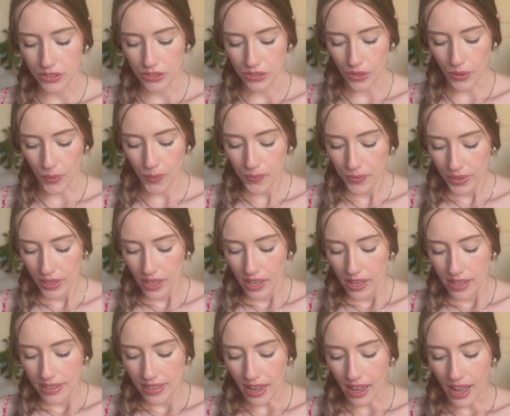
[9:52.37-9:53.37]
So
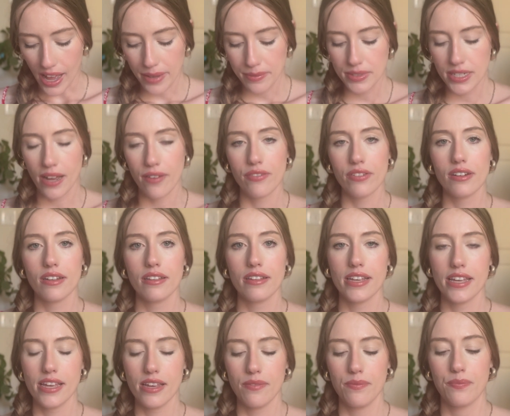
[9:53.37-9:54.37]
yeah, I'm
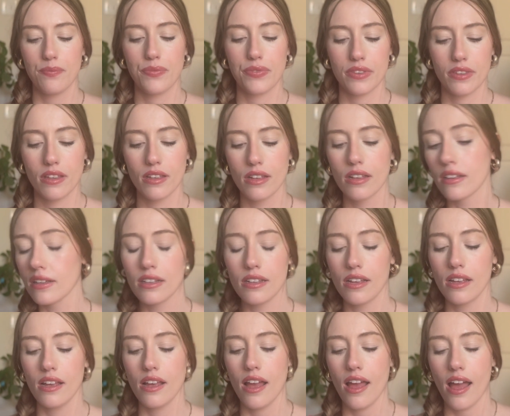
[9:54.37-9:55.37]
definitely
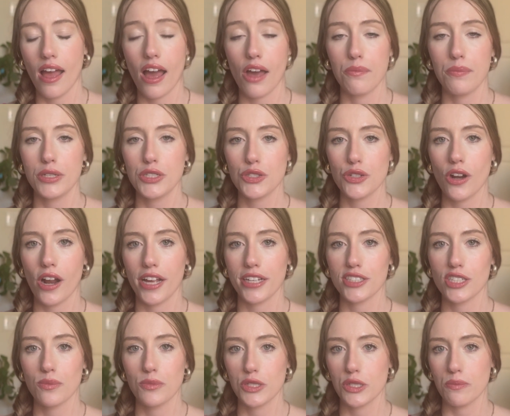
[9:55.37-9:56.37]
I've been trying
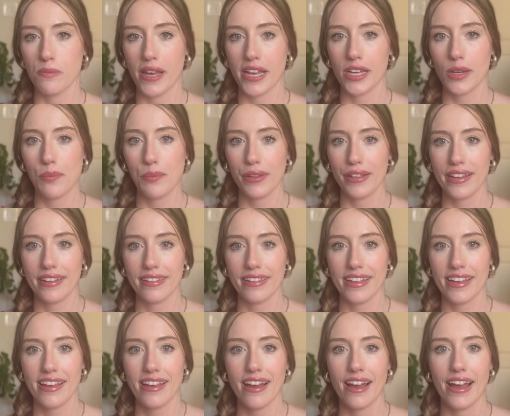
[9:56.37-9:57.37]
so much makeup
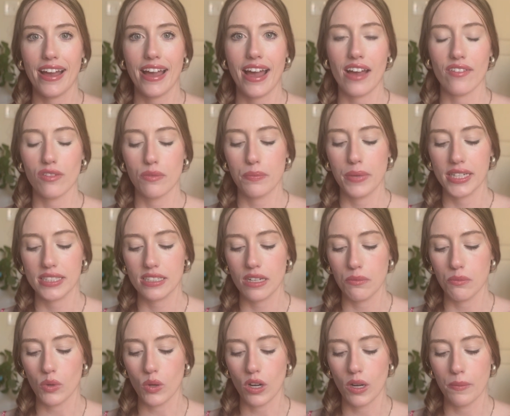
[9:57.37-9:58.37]
lately, I haven't picked up
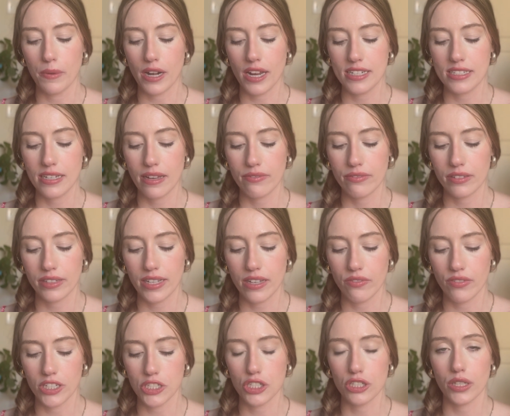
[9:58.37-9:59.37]
more, but I definitely
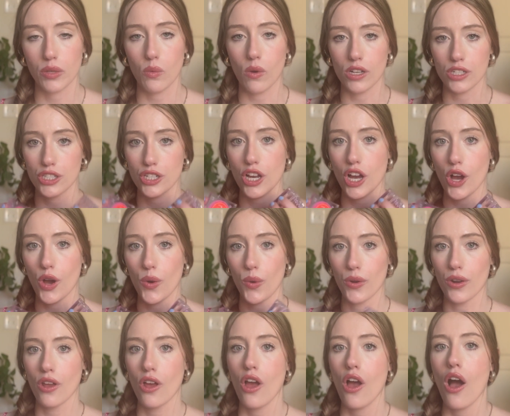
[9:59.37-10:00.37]
eventually want to
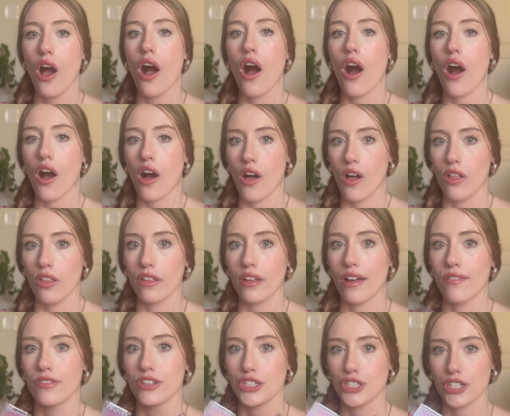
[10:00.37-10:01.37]
own all
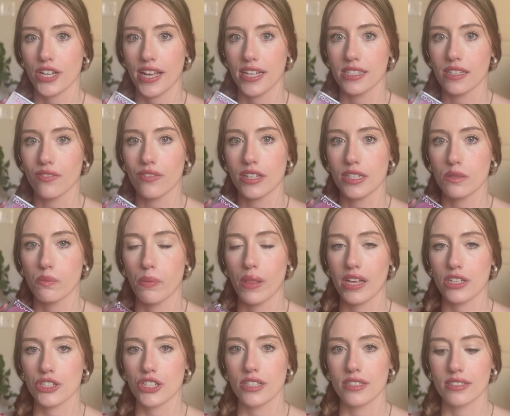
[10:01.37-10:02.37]
of the shades of these
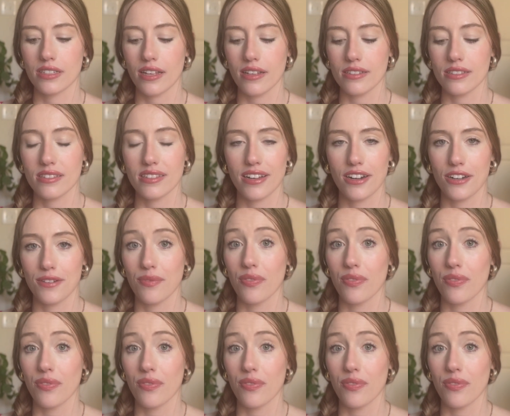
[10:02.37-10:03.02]
blushes because they're